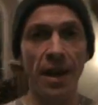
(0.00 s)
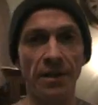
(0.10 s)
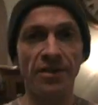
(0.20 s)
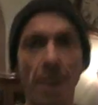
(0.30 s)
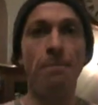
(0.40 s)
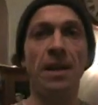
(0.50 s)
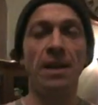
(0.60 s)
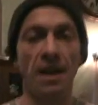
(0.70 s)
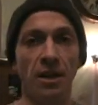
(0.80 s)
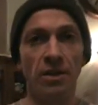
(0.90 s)
then send me a
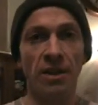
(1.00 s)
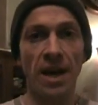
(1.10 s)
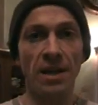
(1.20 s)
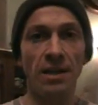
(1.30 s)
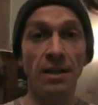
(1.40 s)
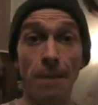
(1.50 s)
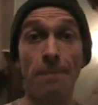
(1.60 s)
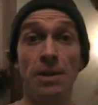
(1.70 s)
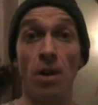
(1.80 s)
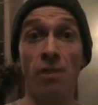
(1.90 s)
link, okay?
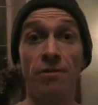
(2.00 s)
Let me know